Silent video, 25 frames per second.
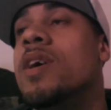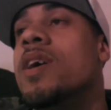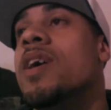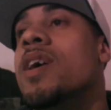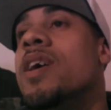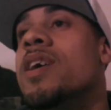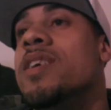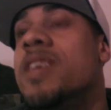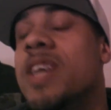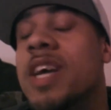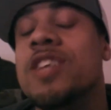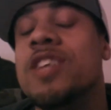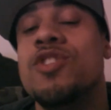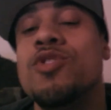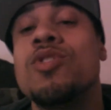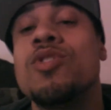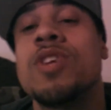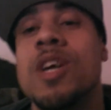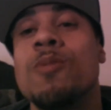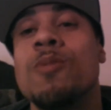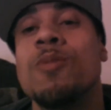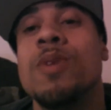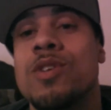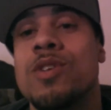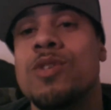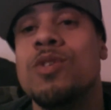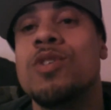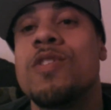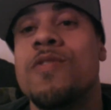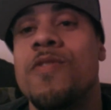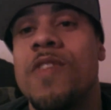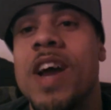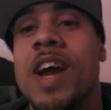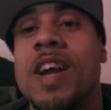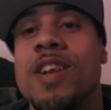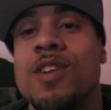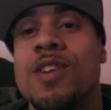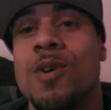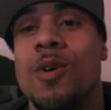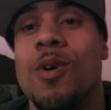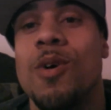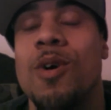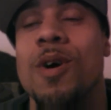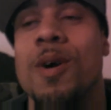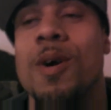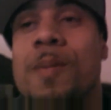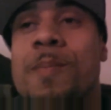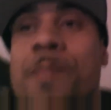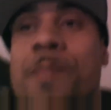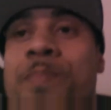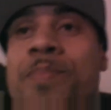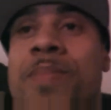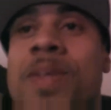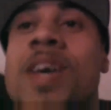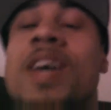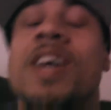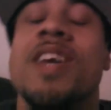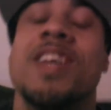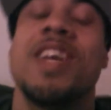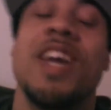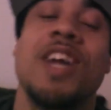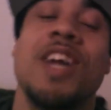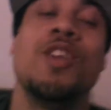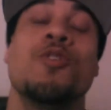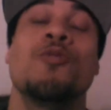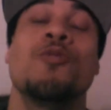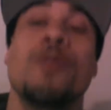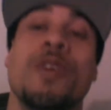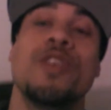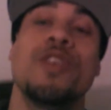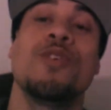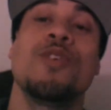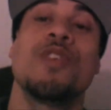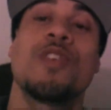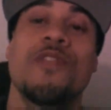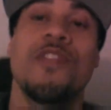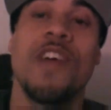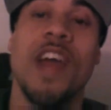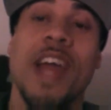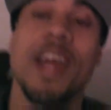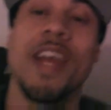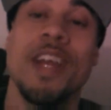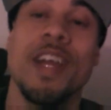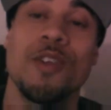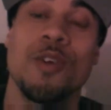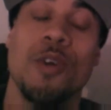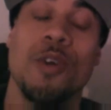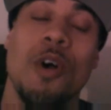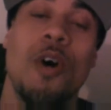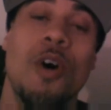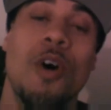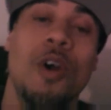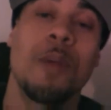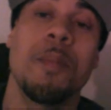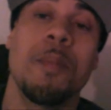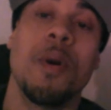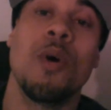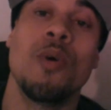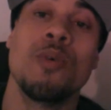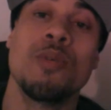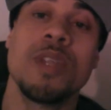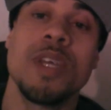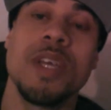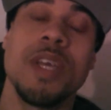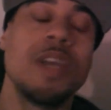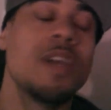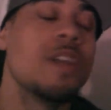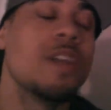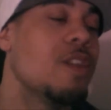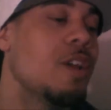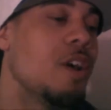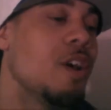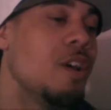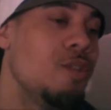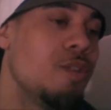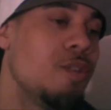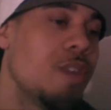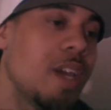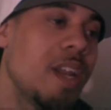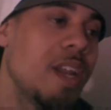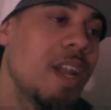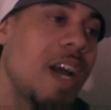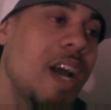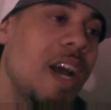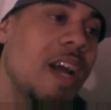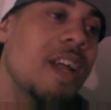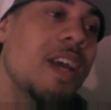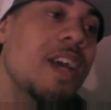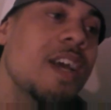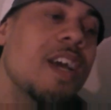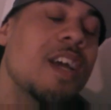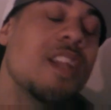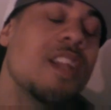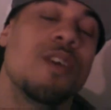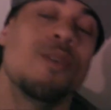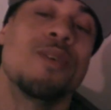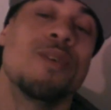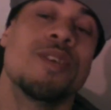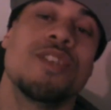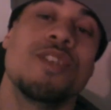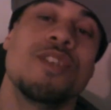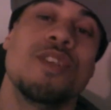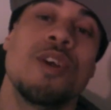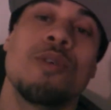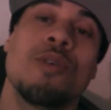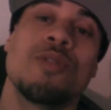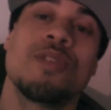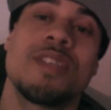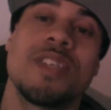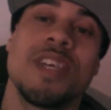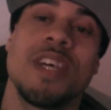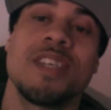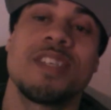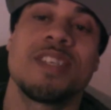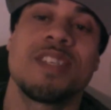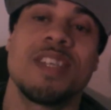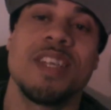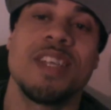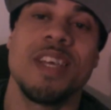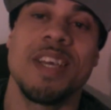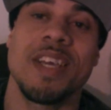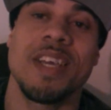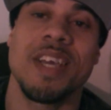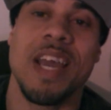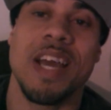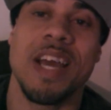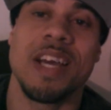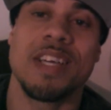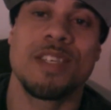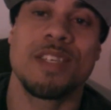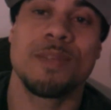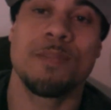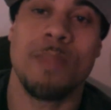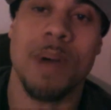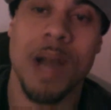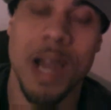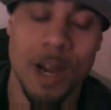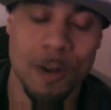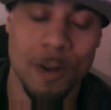Yes, you can reduce fat in your arm. Can you reduce fat in your arm only? No, you cannot. There is no such thing as spot